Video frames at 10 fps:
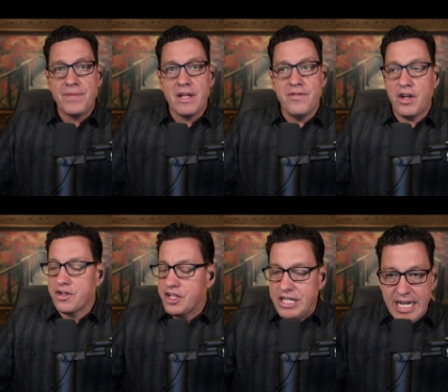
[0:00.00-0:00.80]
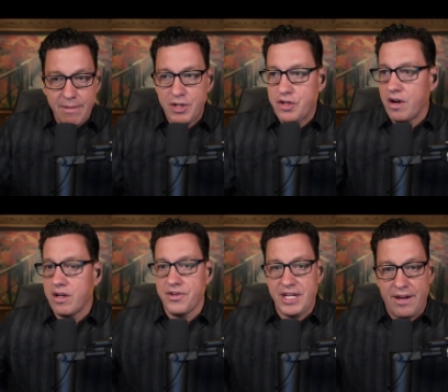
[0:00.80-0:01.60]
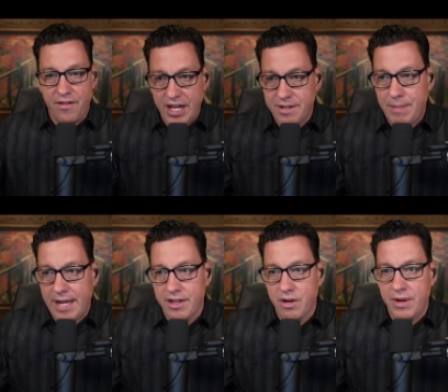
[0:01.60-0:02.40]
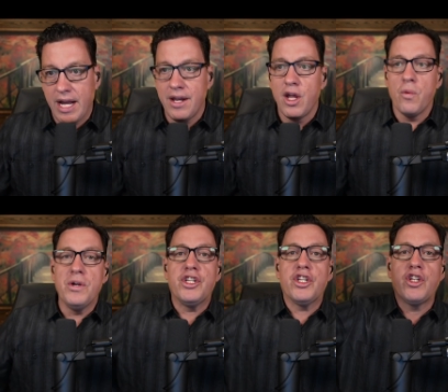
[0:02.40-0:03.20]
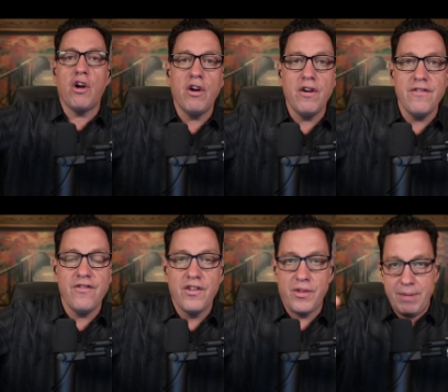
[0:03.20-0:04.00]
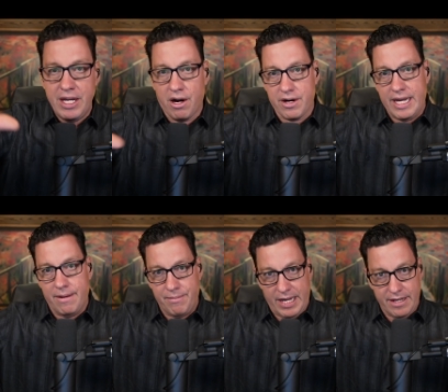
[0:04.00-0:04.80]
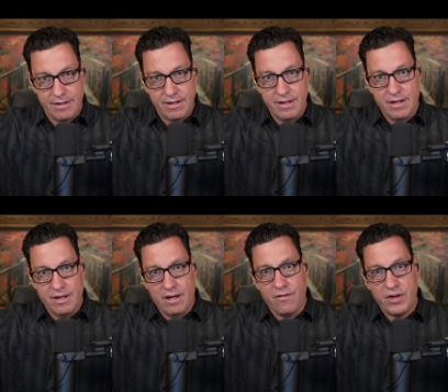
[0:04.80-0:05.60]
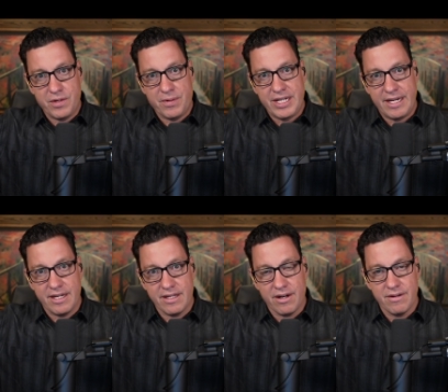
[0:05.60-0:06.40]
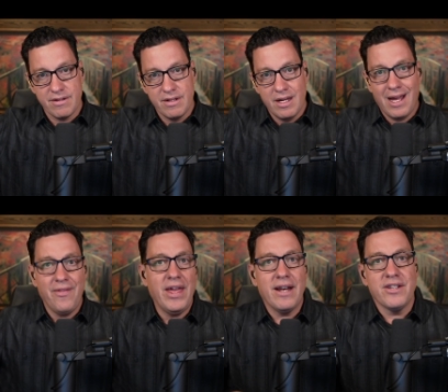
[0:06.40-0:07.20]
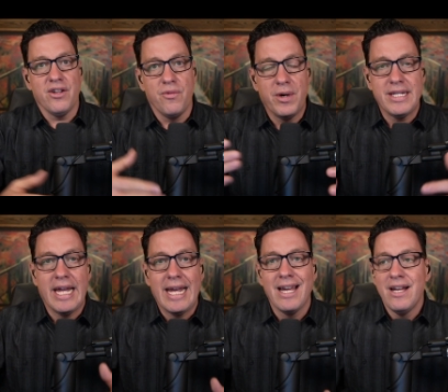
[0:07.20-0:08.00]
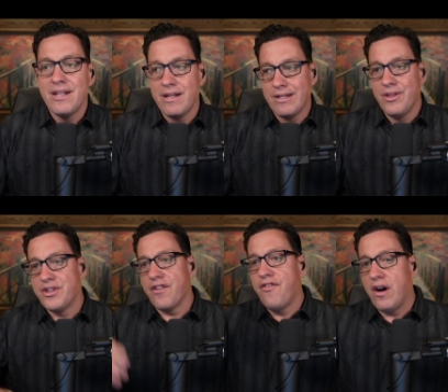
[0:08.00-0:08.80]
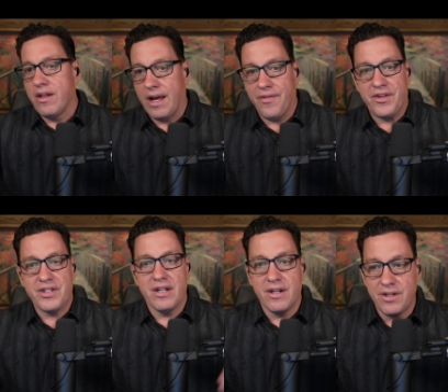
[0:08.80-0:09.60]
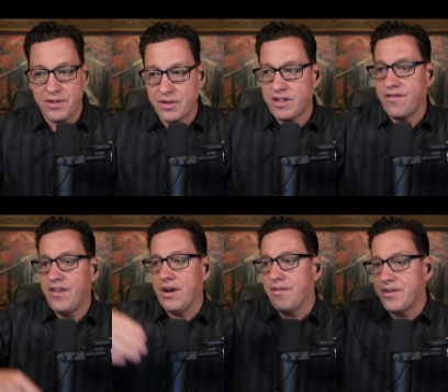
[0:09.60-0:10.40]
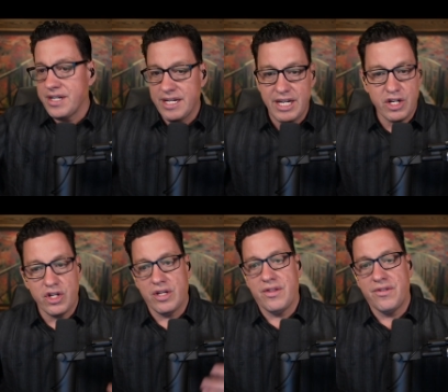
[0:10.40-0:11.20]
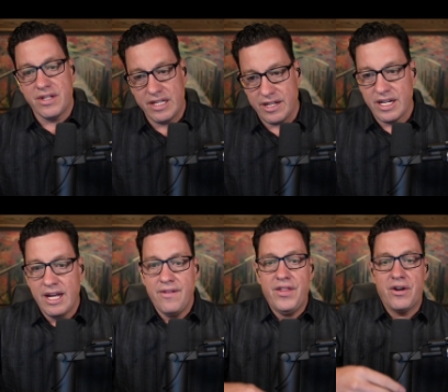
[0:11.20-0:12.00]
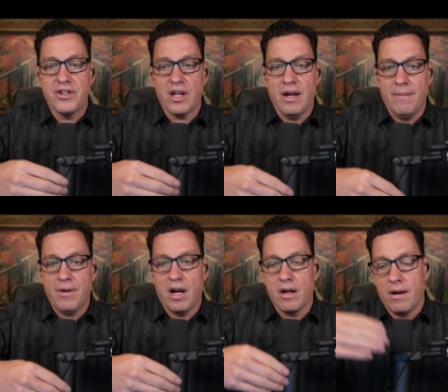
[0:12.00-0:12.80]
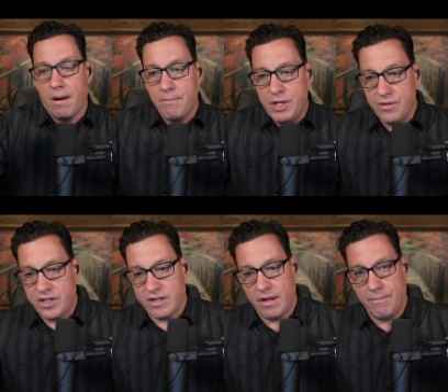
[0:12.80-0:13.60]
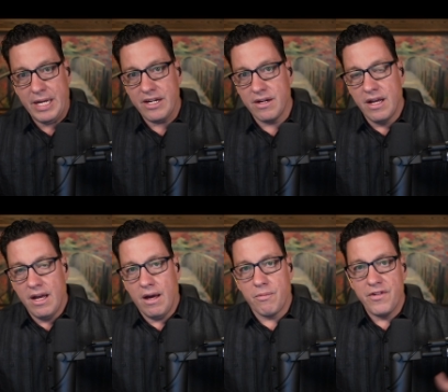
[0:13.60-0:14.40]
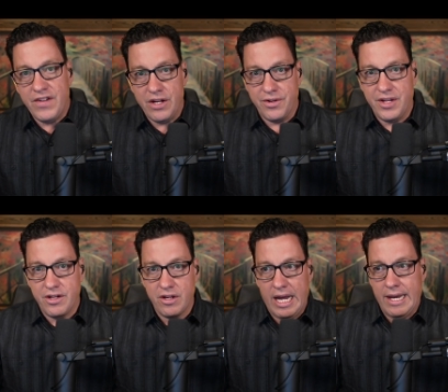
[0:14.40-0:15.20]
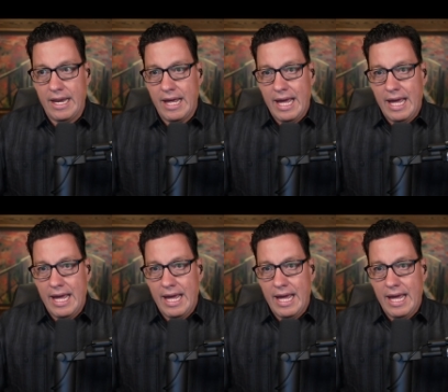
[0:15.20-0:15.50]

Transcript: there's deep struggles and things battling going on, we serve the PR campaign of what's presented there. And then until one day uh, there's a fallout, there's an adulterous affair, there's an addiction, there's this, there's um, uh, abuse being uh, revealed, and and